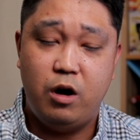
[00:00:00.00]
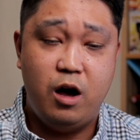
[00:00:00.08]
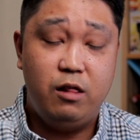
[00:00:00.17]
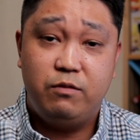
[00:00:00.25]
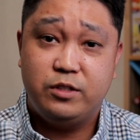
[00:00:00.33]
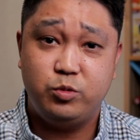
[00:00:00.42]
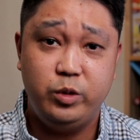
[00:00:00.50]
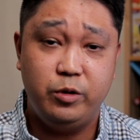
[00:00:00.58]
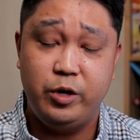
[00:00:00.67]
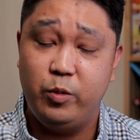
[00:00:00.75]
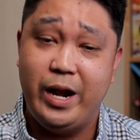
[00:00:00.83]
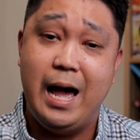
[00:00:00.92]
all of us, we
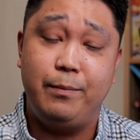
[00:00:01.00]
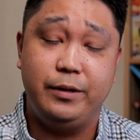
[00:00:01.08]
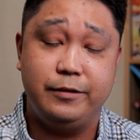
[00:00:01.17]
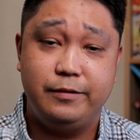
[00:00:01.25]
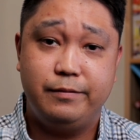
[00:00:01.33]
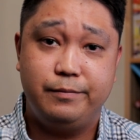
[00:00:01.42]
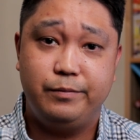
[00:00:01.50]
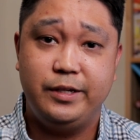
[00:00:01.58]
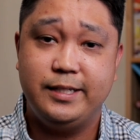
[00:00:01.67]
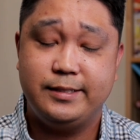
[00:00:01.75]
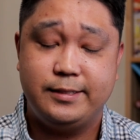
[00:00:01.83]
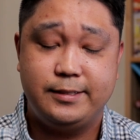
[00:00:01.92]
don't know what happened.
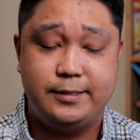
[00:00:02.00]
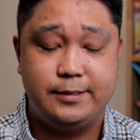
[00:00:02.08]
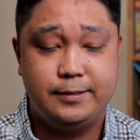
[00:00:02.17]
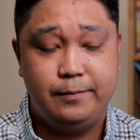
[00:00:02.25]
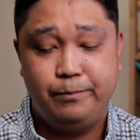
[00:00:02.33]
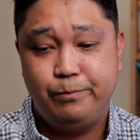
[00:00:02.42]
It's,